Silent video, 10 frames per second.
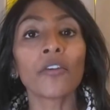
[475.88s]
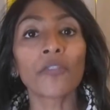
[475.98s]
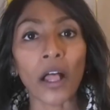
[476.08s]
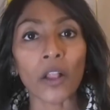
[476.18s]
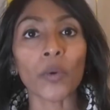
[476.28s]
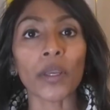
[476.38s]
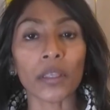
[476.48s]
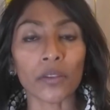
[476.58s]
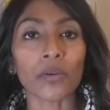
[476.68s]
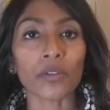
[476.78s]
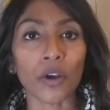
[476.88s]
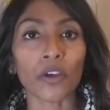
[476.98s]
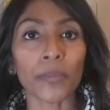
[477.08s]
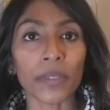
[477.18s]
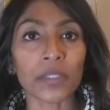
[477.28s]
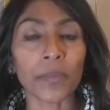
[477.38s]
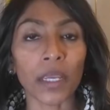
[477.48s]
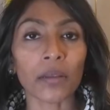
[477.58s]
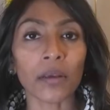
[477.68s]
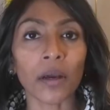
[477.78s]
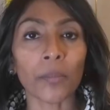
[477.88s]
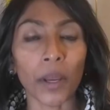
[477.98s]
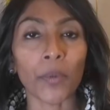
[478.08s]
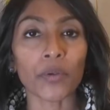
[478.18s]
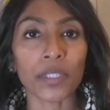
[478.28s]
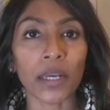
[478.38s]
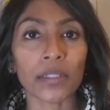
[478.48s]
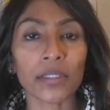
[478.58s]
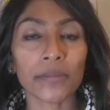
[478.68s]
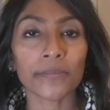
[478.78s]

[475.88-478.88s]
following those arguments made um, by both sides.